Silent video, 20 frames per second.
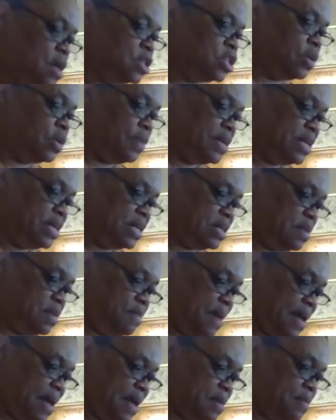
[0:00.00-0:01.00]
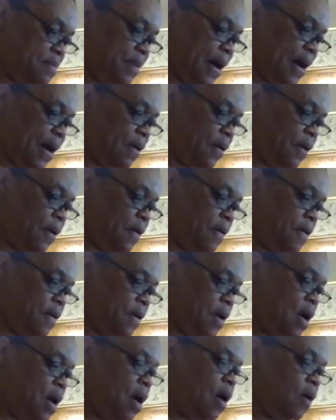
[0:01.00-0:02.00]
So we did the baking powder.
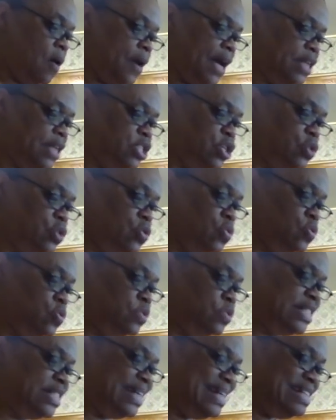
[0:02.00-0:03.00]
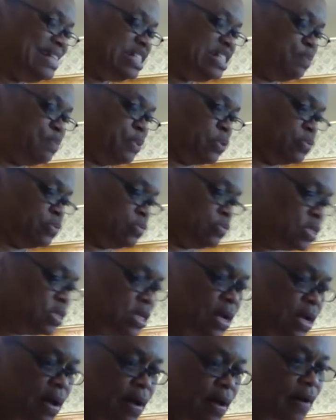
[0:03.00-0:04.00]
Okay, 2 teaspoons
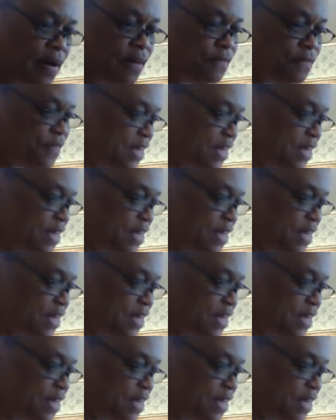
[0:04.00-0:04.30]
of